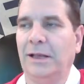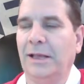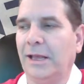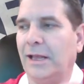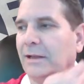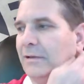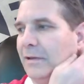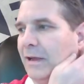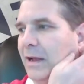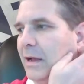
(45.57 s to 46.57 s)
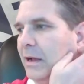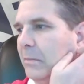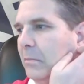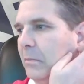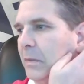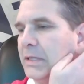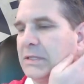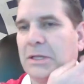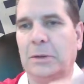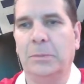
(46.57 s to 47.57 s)
And less
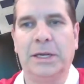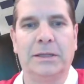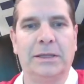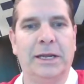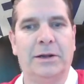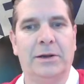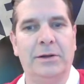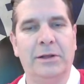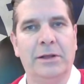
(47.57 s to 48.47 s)
than a minute later,